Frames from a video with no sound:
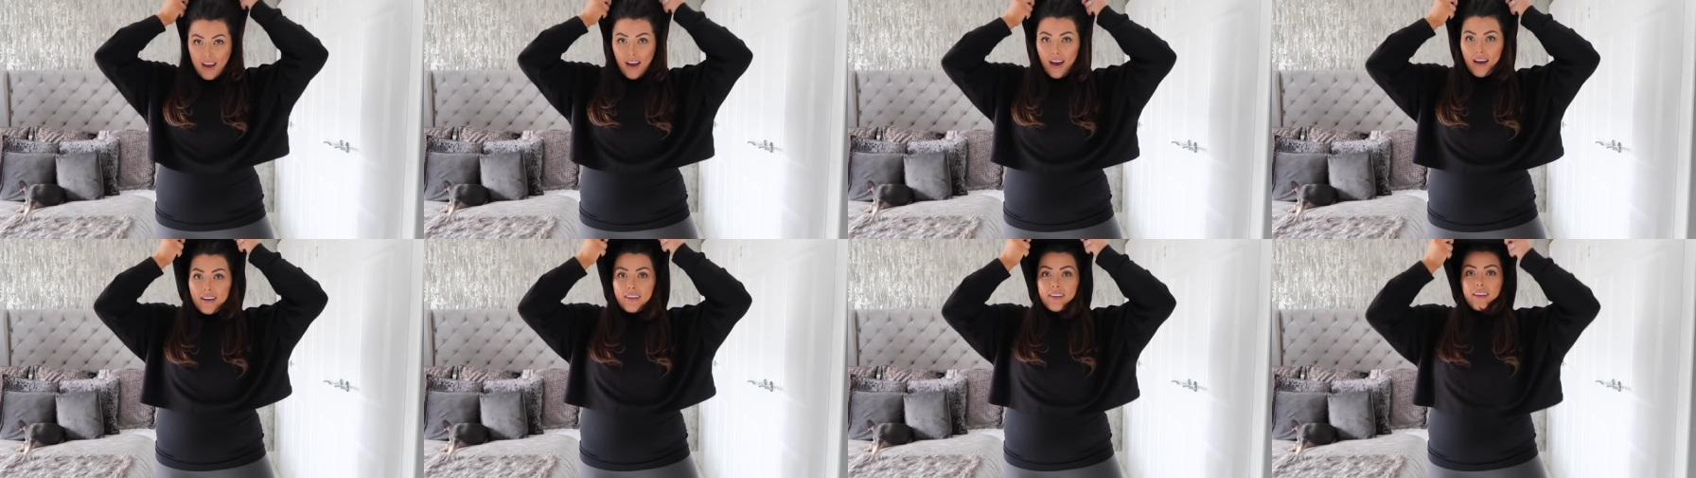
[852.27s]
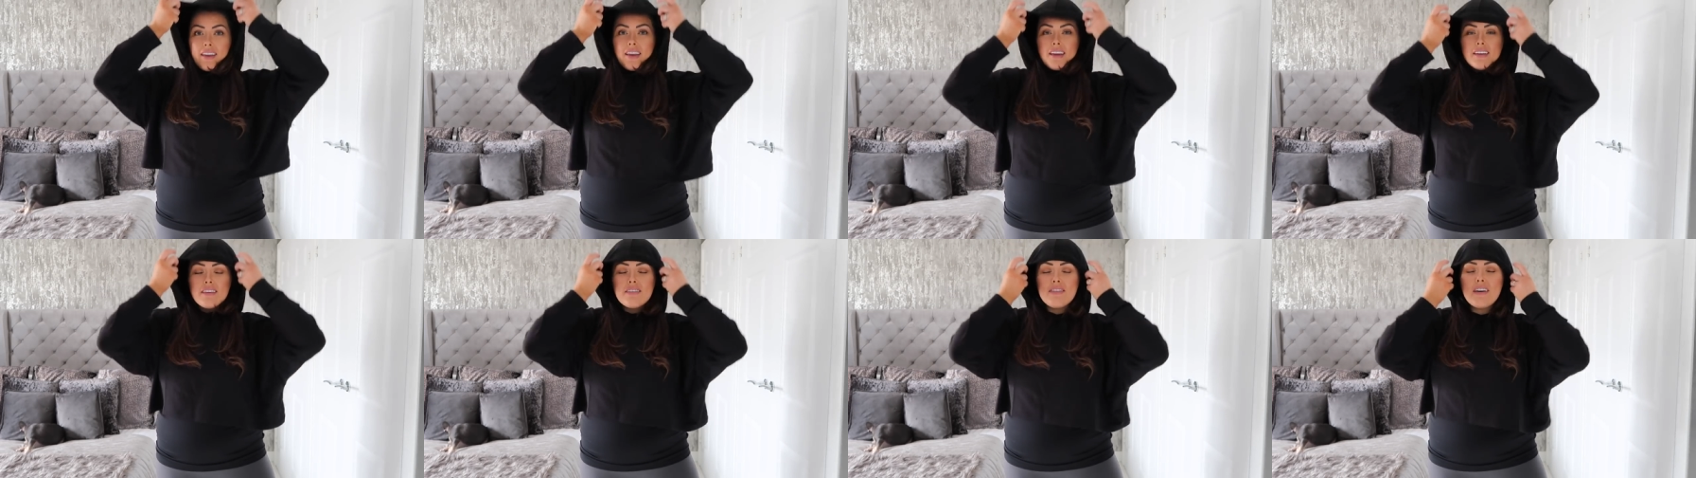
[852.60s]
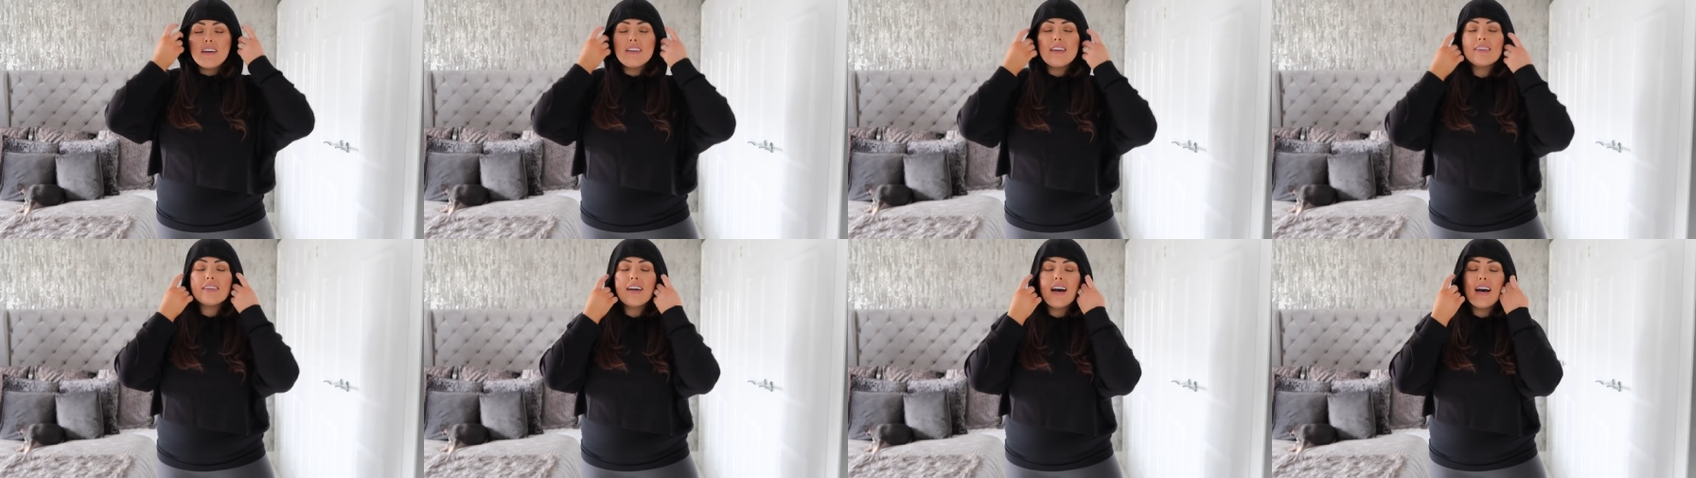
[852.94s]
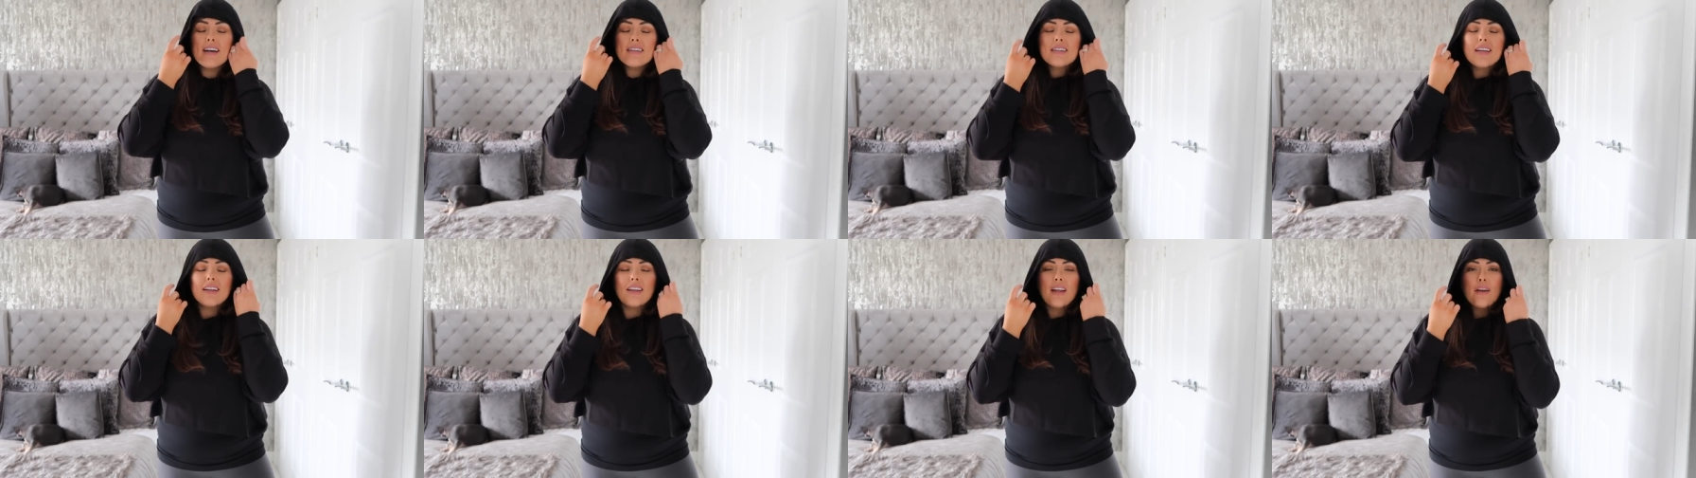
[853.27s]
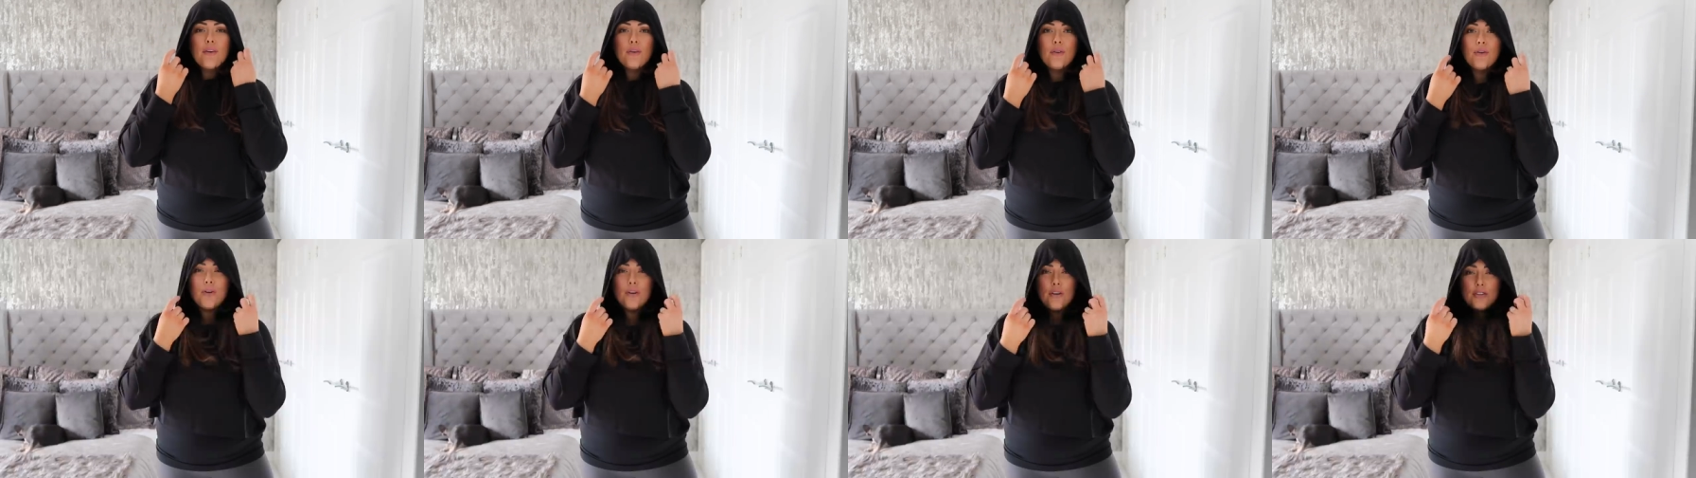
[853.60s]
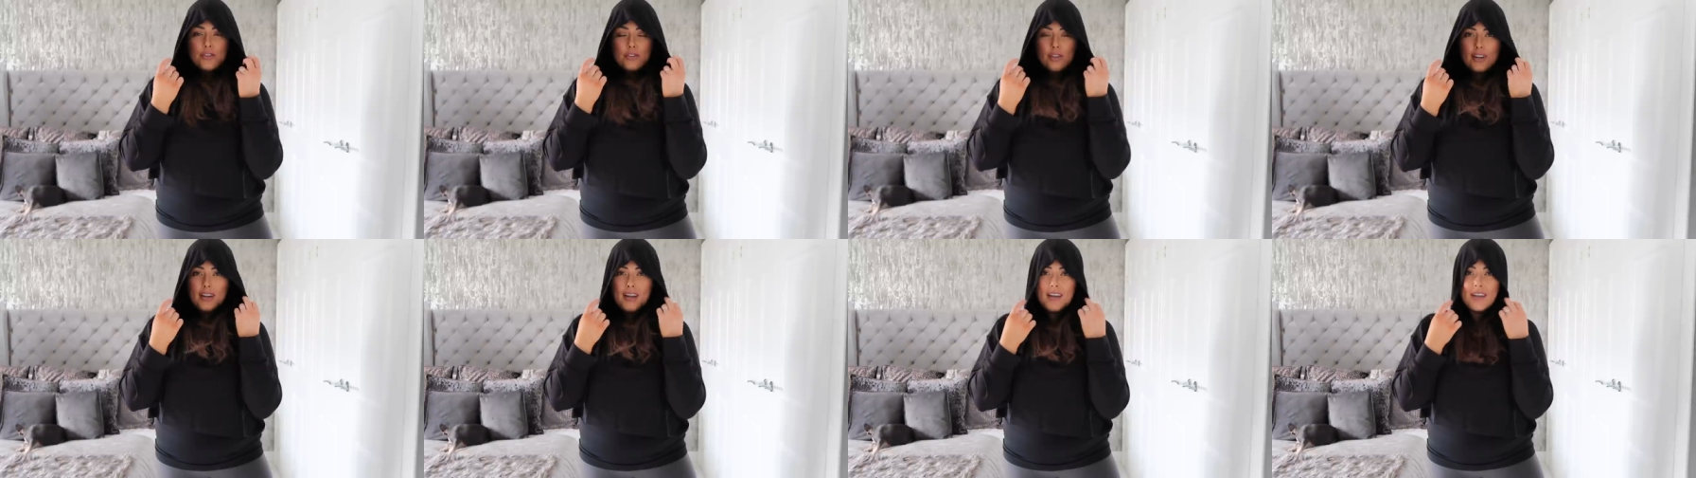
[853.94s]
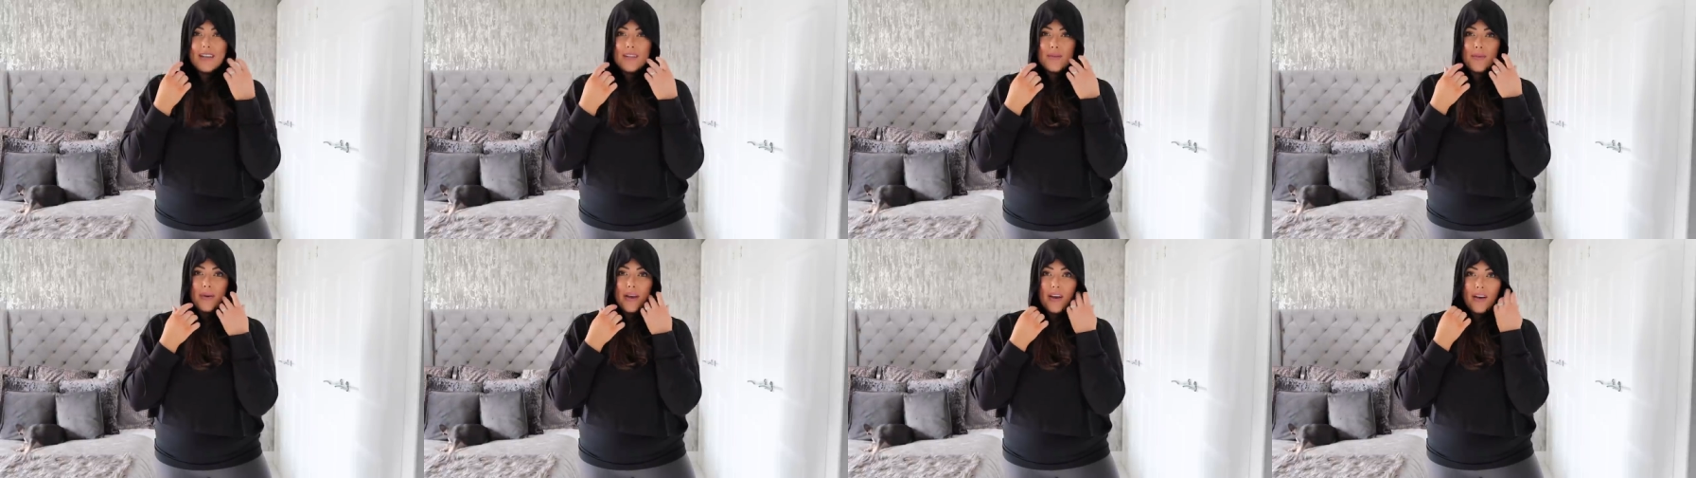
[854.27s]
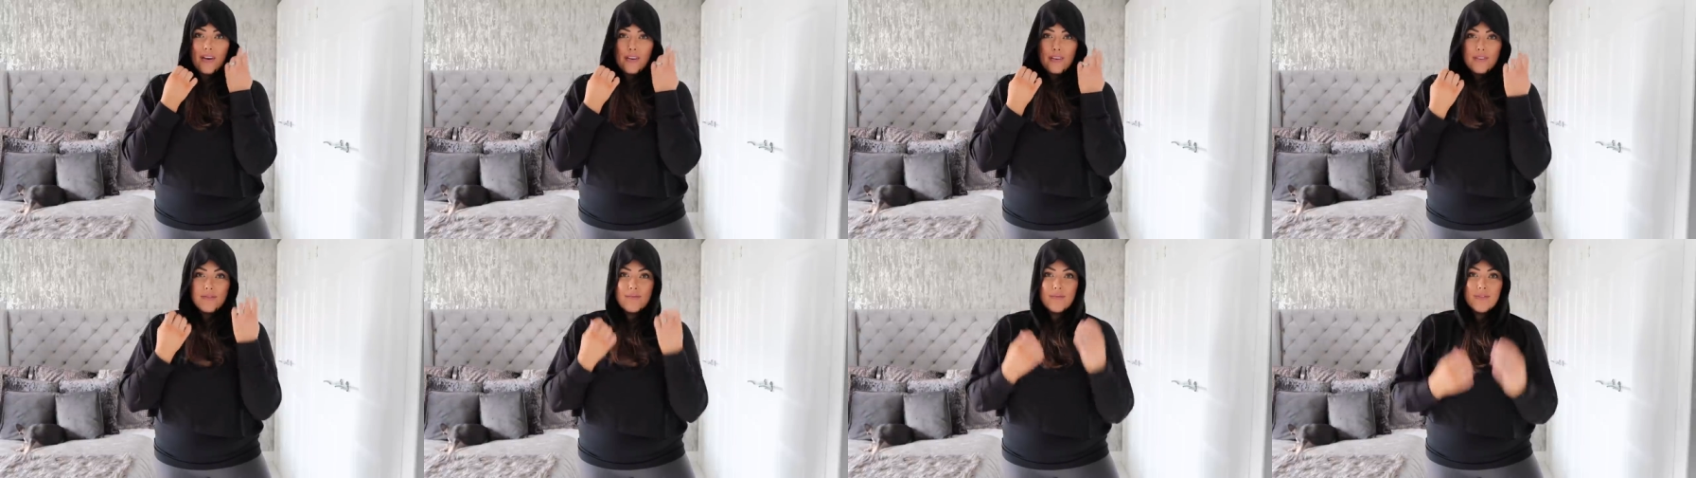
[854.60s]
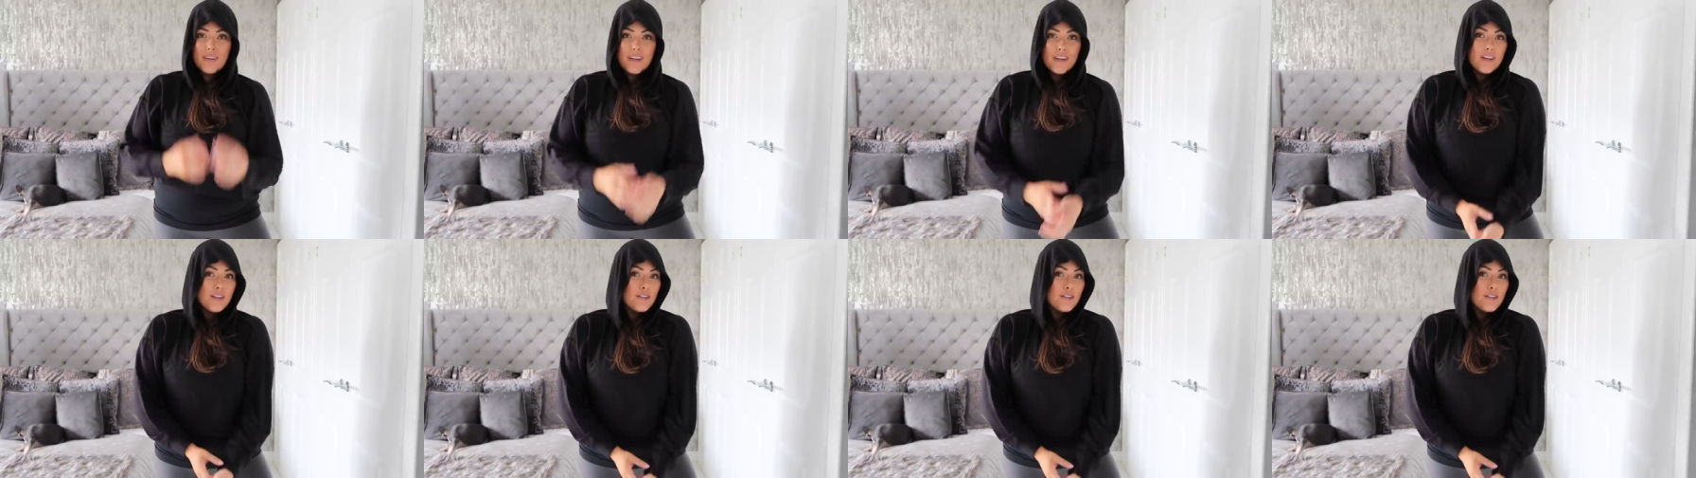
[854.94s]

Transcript: and I like the fact this has a little hood on it as well